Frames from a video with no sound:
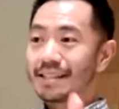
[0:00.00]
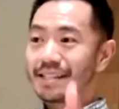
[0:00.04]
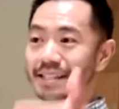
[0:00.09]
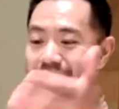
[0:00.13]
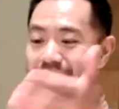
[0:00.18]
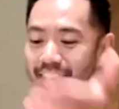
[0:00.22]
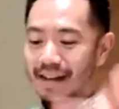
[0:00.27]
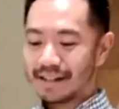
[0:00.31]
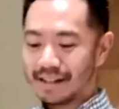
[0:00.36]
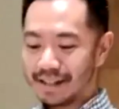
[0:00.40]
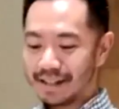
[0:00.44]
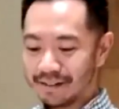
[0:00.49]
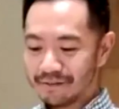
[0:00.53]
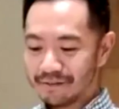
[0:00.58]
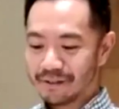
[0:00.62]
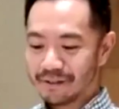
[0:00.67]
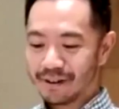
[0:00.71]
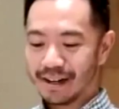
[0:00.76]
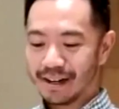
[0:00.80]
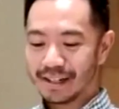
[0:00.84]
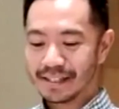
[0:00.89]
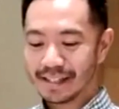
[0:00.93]
setting
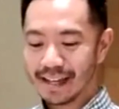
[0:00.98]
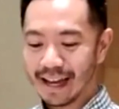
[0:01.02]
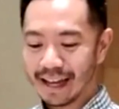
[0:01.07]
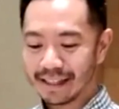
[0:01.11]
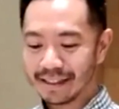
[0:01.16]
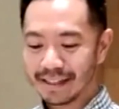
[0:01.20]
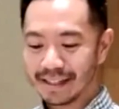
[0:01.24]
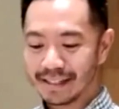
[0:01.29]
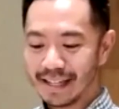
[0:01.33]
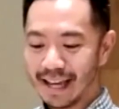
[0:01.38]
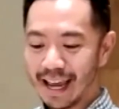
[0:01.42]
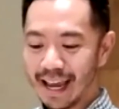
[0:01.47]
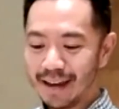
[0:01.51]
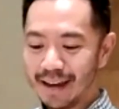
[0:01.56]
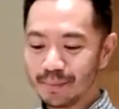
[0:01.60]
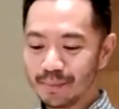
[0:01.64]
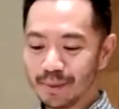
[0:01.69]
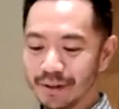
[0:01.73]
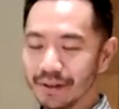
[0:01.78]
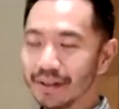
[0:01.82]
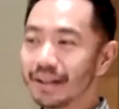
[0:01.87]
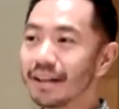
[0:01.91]
for us at the
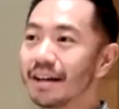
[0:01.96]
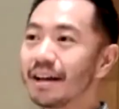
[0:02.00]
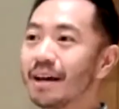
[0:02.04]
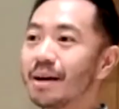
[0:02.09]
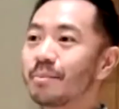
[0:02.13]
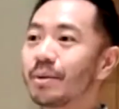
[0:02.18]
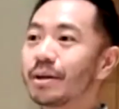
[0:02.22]
table,